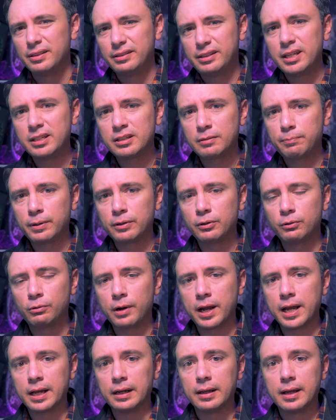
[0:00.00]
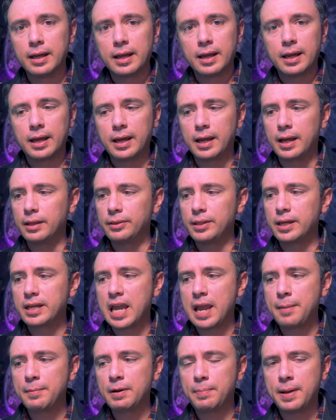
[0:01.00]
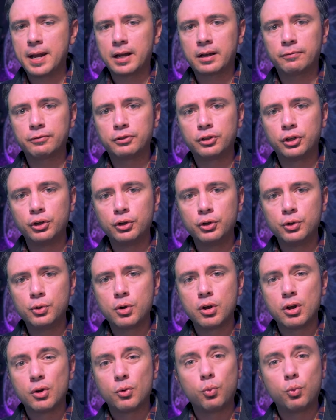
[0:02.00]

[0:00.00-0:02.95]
These have been great, and they came in a pack of 2